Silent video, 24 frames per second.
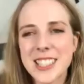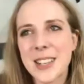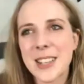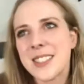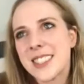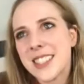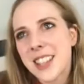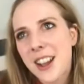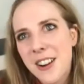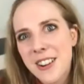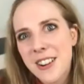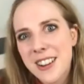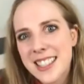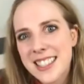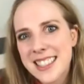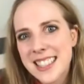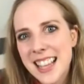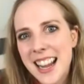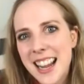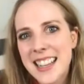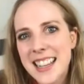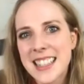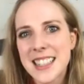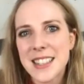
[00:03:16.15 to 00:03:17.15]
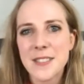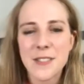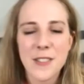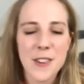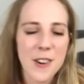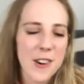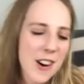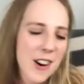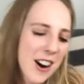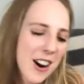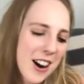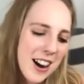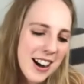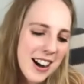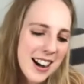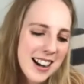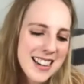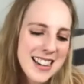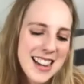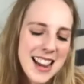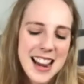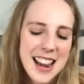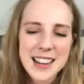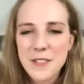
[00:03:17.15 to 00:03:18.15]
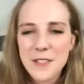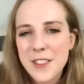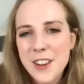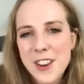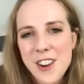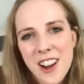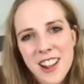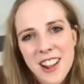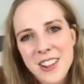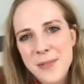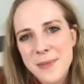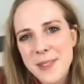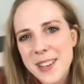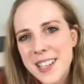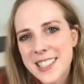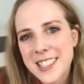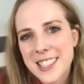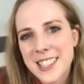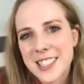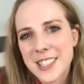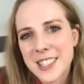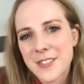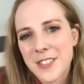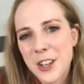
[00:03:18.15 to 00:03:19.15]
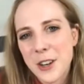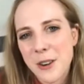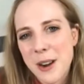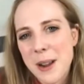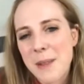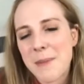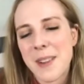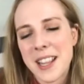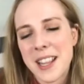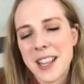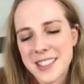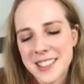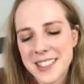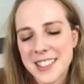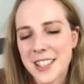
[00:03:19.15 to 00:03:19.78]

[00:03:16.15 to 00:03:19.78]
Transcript: I'm so excited for, and a few other pieces of equipment.